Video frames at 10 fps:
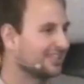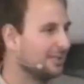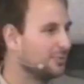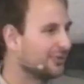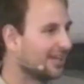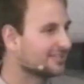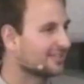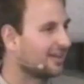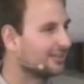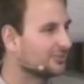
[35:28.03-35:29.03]
to keep your nice
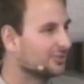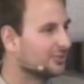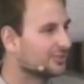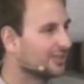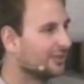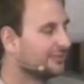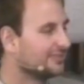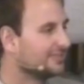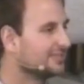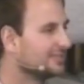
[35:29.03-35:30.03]
thoughts to yourself.
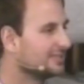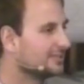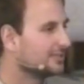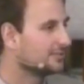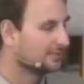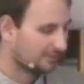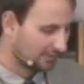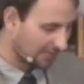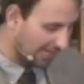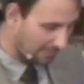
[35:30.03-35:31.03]

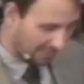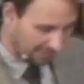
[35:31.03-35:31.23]
Hey, my